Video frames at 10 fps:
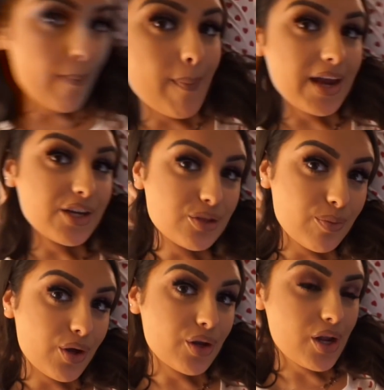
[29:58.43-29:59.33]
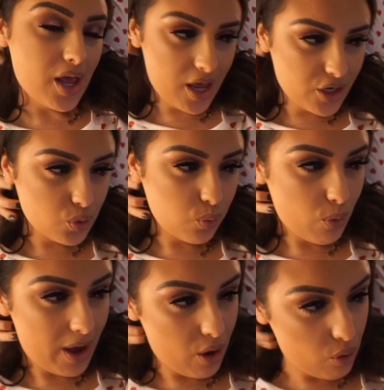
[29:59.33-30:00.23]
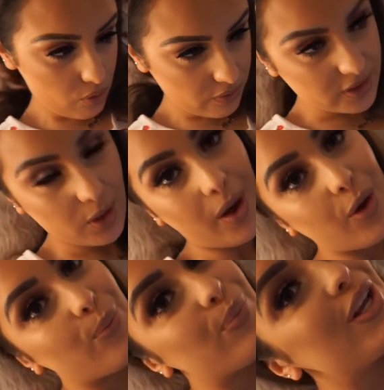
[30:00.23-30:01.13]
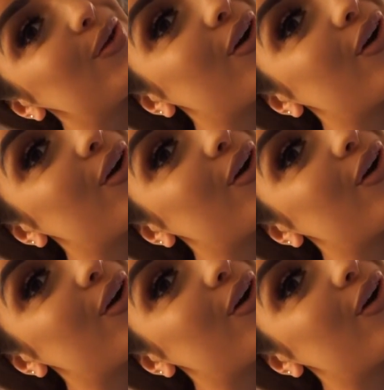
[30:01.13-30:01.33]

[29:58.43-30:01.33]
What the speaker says: management at 12, so I'll bring you